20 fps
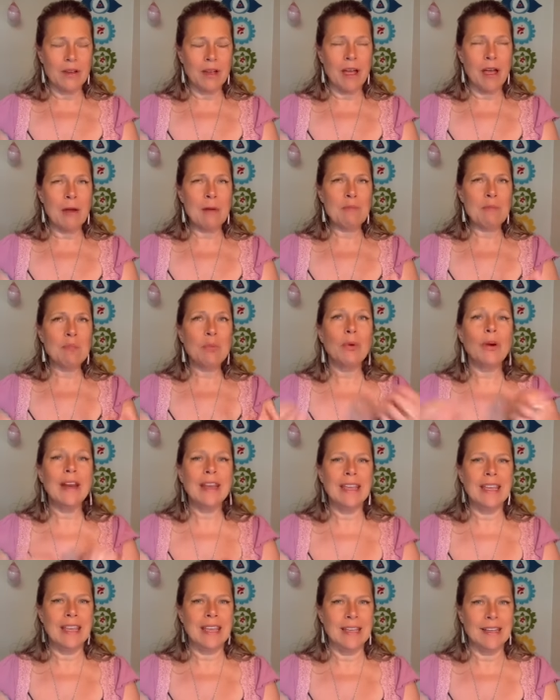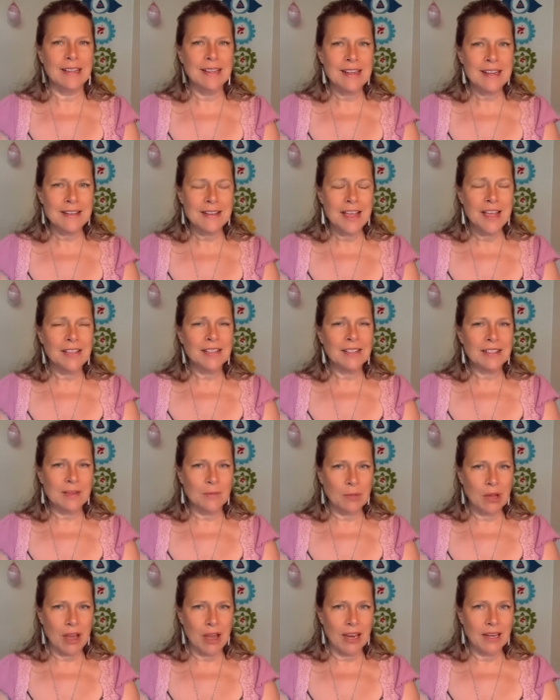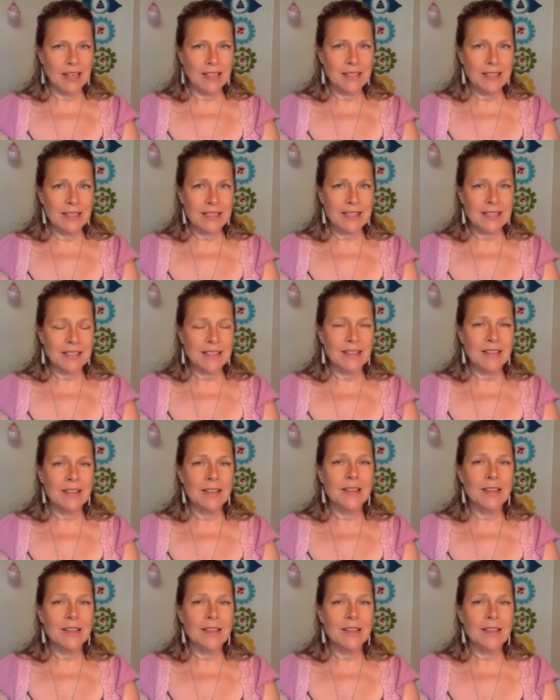um, bring in some guidance